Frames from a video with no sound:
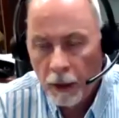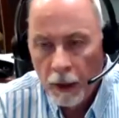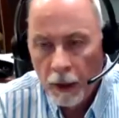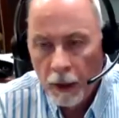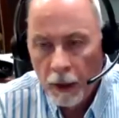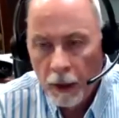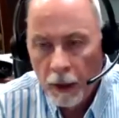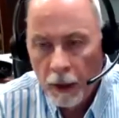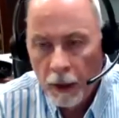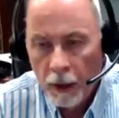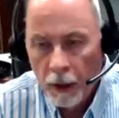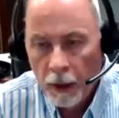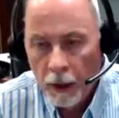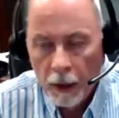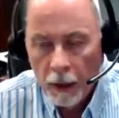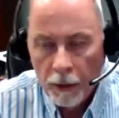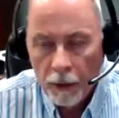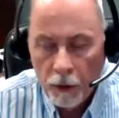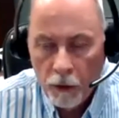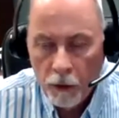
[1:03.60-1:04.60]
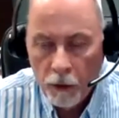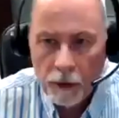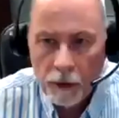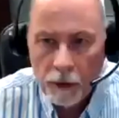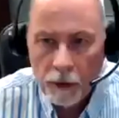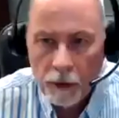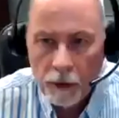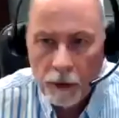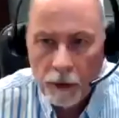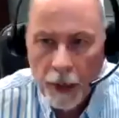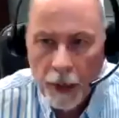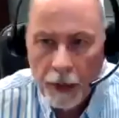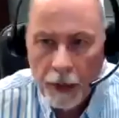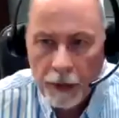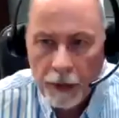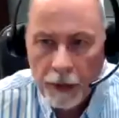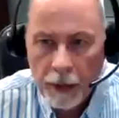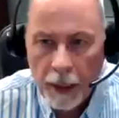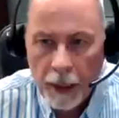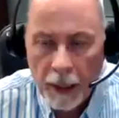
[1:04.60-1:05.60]
like the crucifixion of
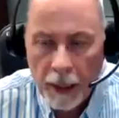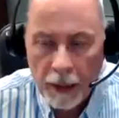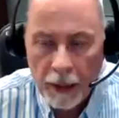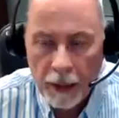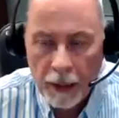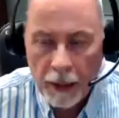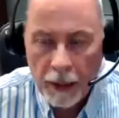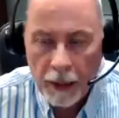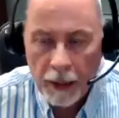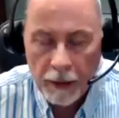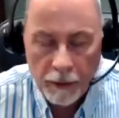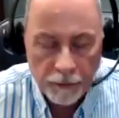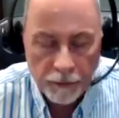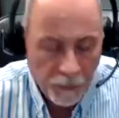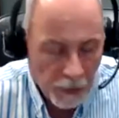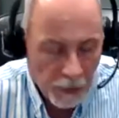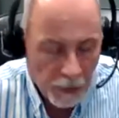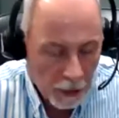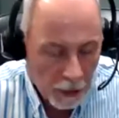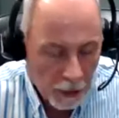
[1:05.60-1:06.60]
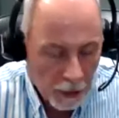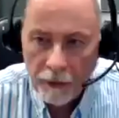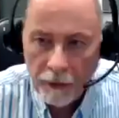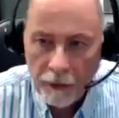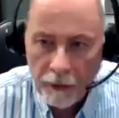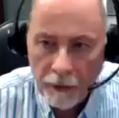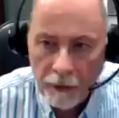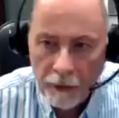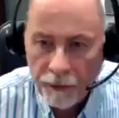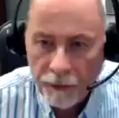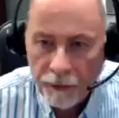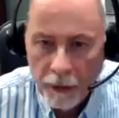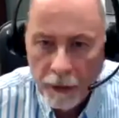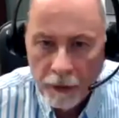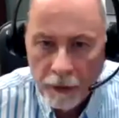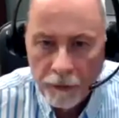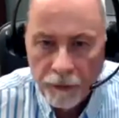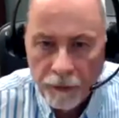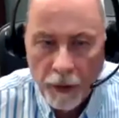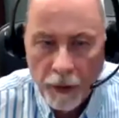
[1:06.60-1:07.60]
Christ and look at it
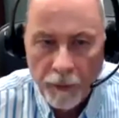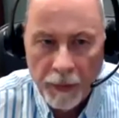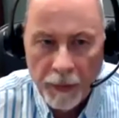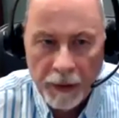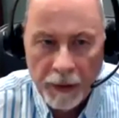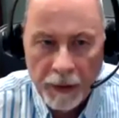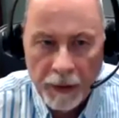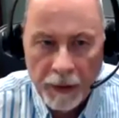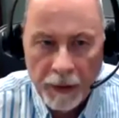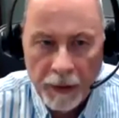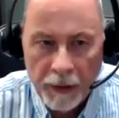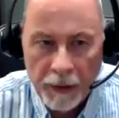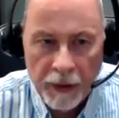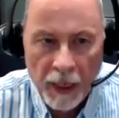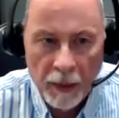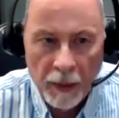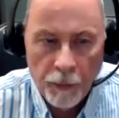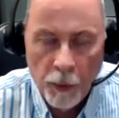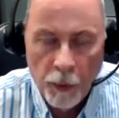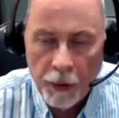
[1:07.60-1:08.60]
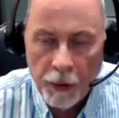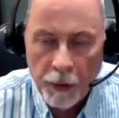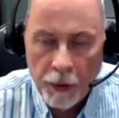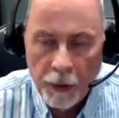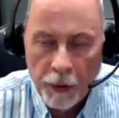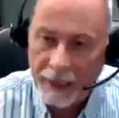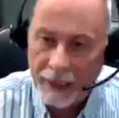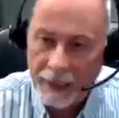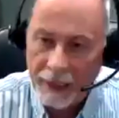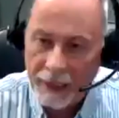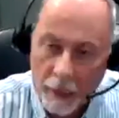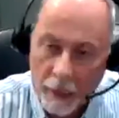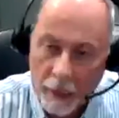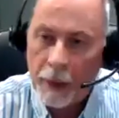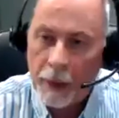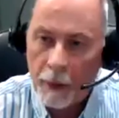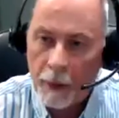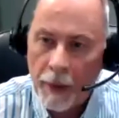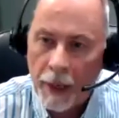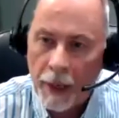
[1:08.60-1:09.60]
from a standpoint of being
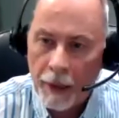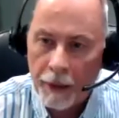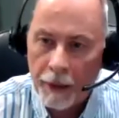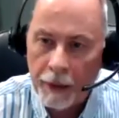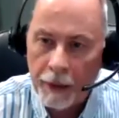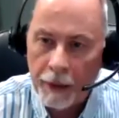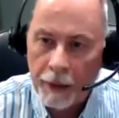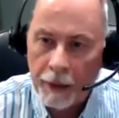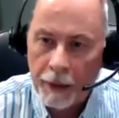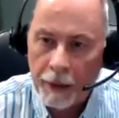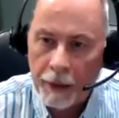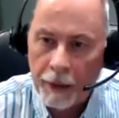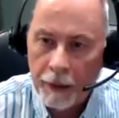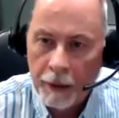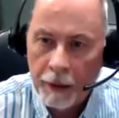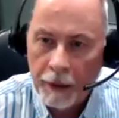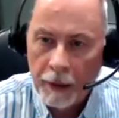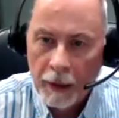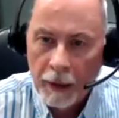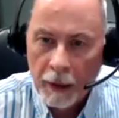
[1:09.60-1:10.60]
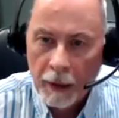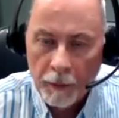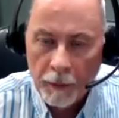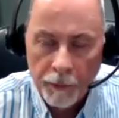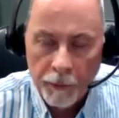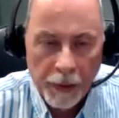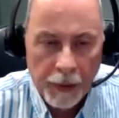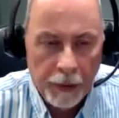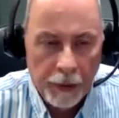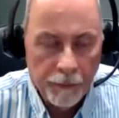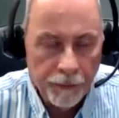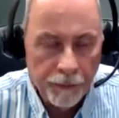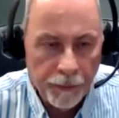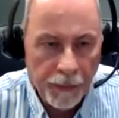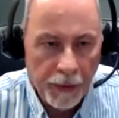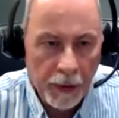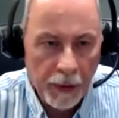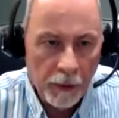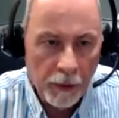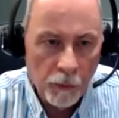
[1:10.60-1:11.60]
happy about it. But
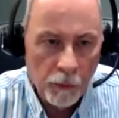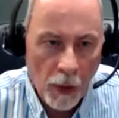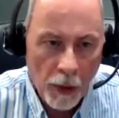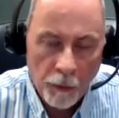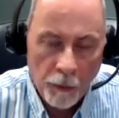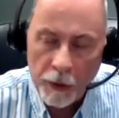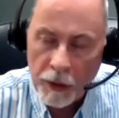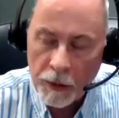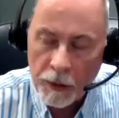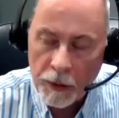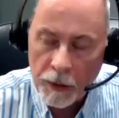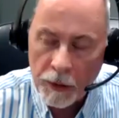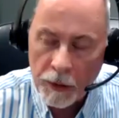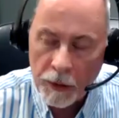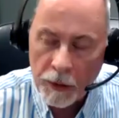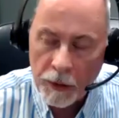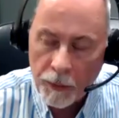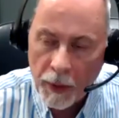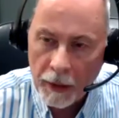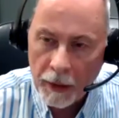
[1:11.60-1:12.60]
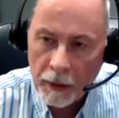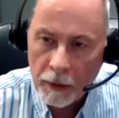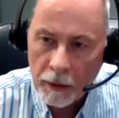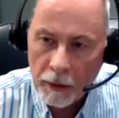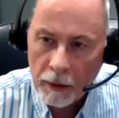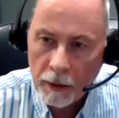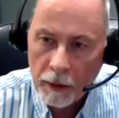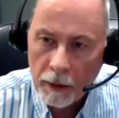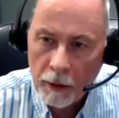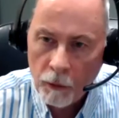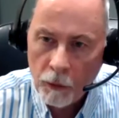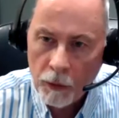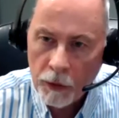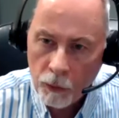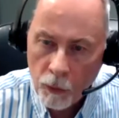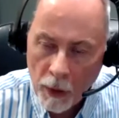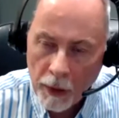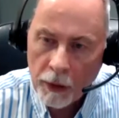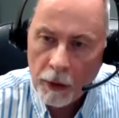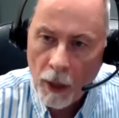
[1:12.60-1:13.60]
in one respect, it's what
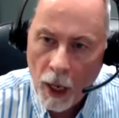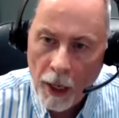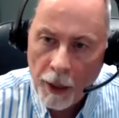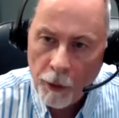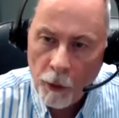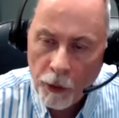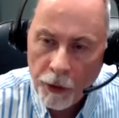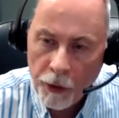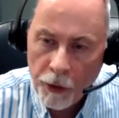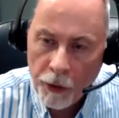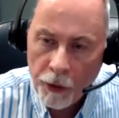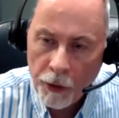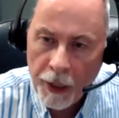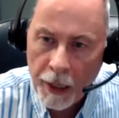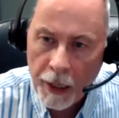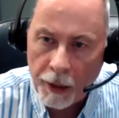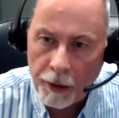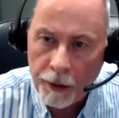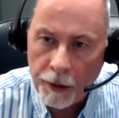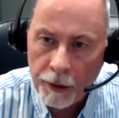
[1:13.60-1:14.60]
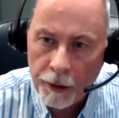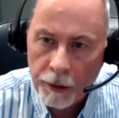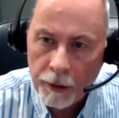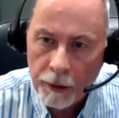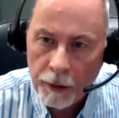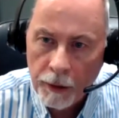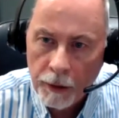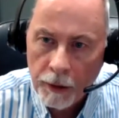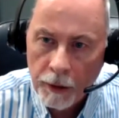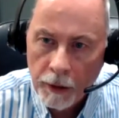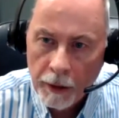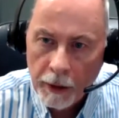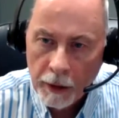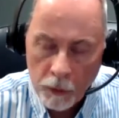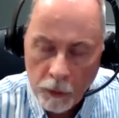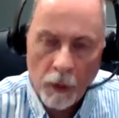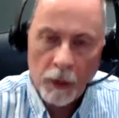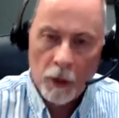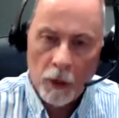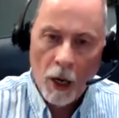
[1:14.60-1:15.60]
God ordained. It's what
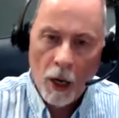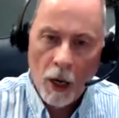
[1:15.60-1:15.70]
God